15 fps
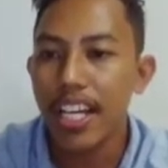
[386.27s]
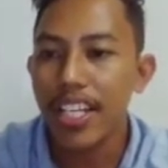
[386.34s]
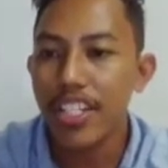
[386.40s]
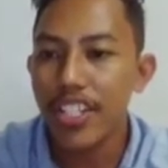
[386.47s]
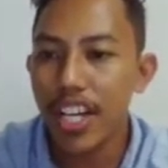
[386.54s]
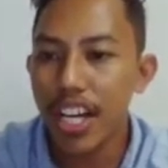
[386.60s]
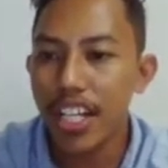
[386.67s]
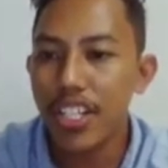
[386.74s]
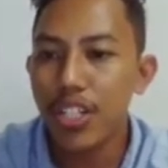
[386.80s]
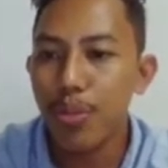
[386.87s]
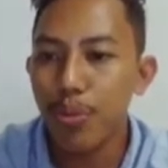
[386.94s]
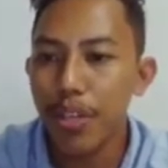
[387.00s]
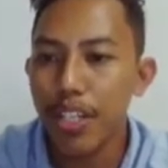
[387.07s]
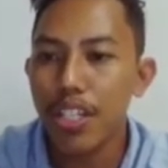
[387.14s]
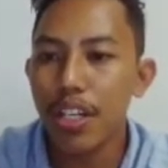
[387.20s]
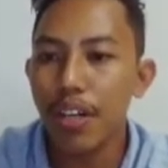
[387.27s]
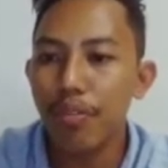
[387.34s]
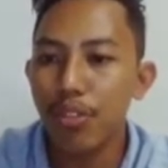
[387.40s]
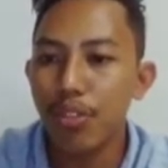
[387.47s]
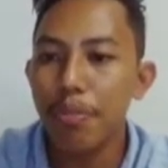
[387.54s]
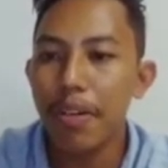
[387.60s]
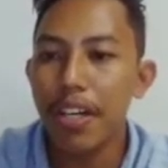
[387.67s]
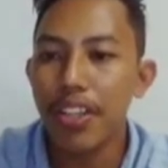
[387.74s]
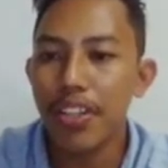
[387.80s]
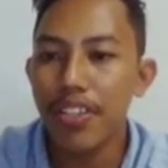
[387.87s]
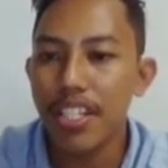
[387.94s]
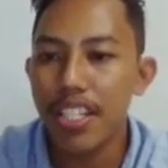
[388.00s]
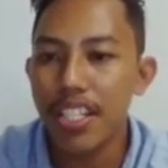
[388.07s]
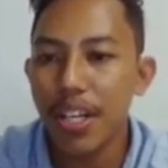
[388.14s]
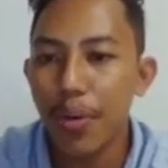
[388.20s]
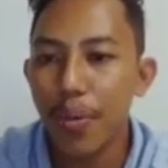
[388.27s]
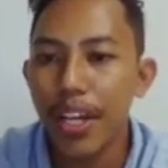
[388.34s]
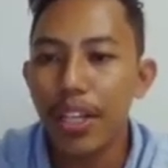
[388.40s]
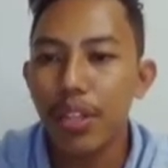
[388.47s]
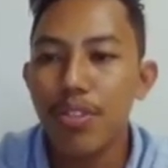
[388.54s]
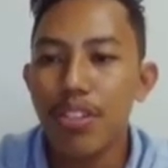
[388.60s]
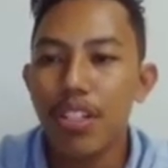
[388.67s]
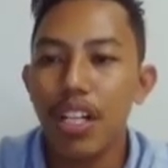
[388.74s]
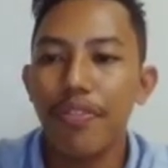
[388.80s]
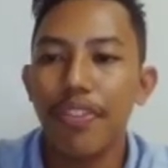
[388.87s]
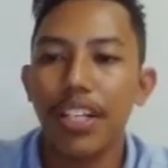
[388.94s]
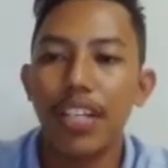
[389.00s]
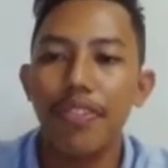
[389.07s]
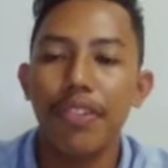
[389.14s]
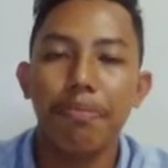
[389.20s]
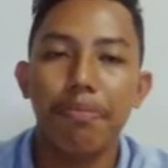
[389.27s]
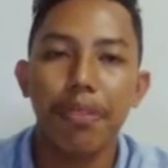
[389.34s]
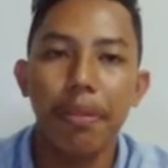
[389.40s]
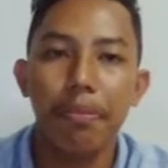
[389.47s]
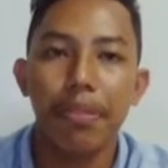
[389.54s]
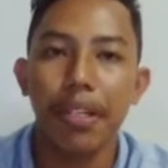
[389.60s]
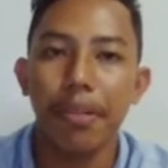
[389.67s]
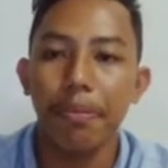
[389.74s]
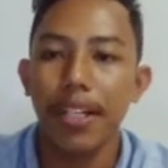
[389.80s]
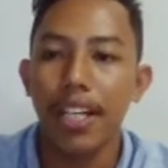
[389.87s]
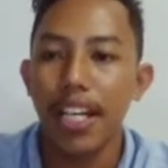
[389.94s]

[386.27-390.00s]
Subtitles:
judge which of two methods is the way to solve a given problem,